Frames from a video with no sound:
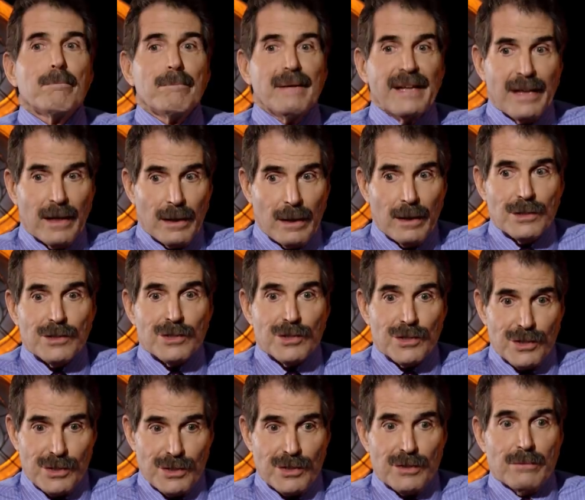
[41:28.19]

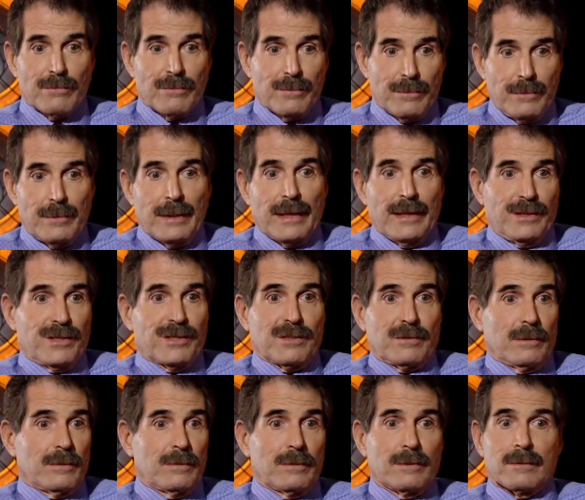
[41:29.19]
Because they, I
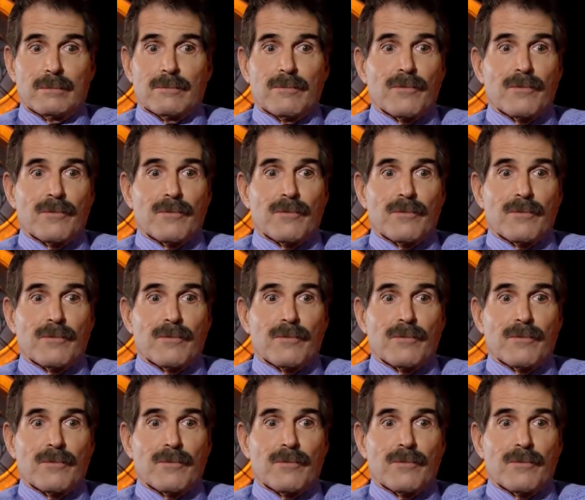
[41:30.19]
mean, we weren't